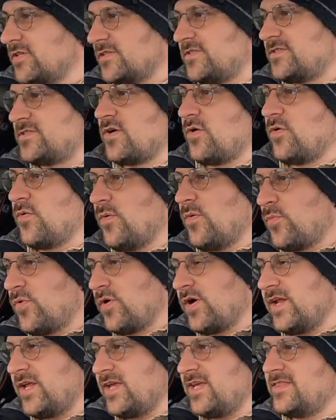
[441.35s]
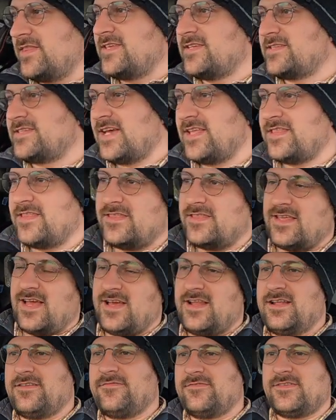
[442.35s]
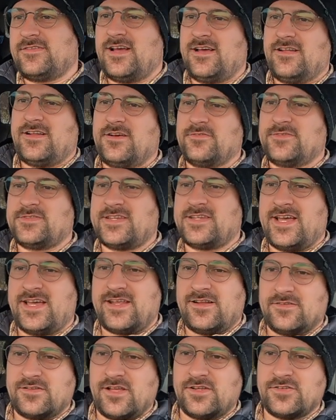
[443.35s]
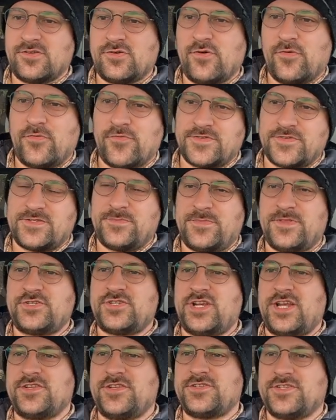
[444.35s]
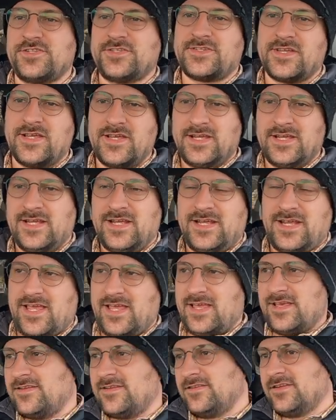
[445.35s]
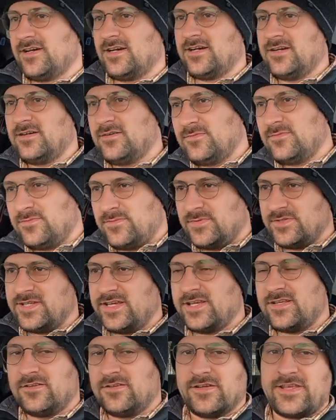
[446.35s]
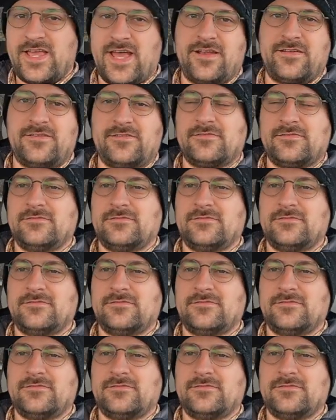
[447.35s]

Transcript: So we're gonna get this on outside. I'll go over some of the changes, and we'll take a look at it.